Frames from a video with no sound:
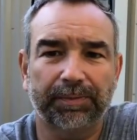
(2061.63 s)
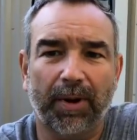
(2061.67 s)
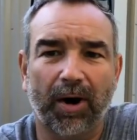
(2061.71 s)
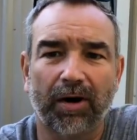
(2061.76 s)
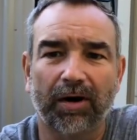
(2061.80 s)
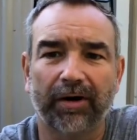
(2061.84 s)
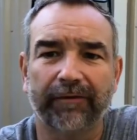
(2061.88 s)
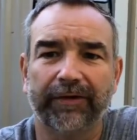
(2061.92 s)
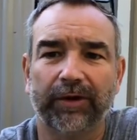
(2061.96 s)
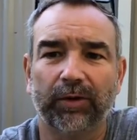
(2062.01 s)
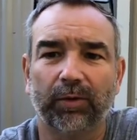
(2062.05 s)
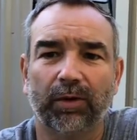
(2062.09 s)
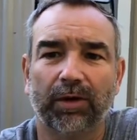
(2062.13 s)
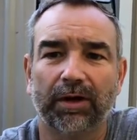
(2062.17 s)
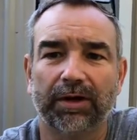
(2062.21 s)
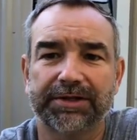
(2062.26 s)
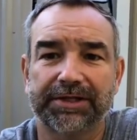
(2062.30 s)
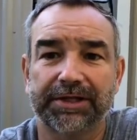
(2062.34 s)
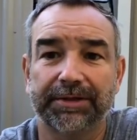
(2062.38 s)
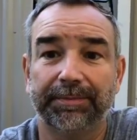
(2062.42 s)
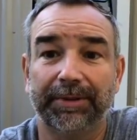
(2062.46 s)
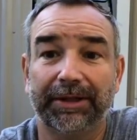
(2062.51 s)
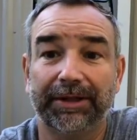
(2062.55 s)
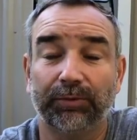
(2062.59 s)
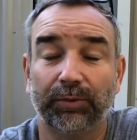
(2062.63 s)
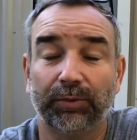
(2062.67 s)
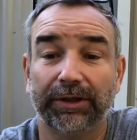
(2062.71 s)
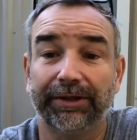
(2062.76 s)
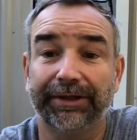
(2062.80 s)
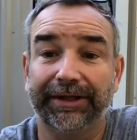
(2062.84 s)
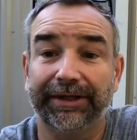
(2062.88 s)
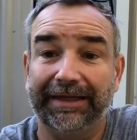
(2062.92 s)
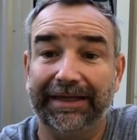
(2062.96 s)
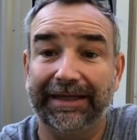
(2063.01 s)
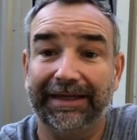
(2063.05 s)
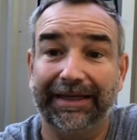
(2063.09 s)
Part of it was it'd be
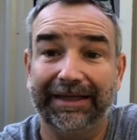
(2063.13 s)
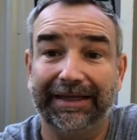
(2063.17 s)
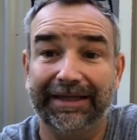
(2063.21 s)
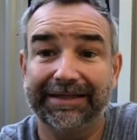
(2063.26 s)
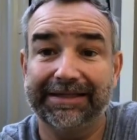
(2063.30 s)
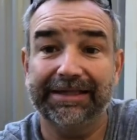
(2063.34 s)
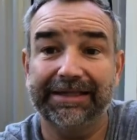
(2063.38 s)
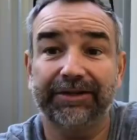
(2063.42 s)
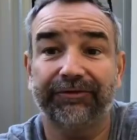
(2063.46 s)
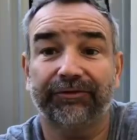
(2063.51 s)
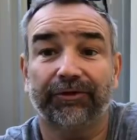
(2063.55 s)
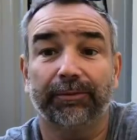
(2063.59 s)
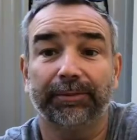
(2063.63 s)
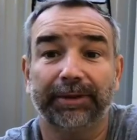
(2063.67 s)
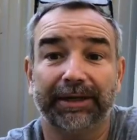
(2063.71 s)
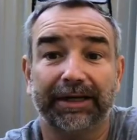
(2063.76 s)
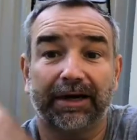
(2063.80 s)
really easy for me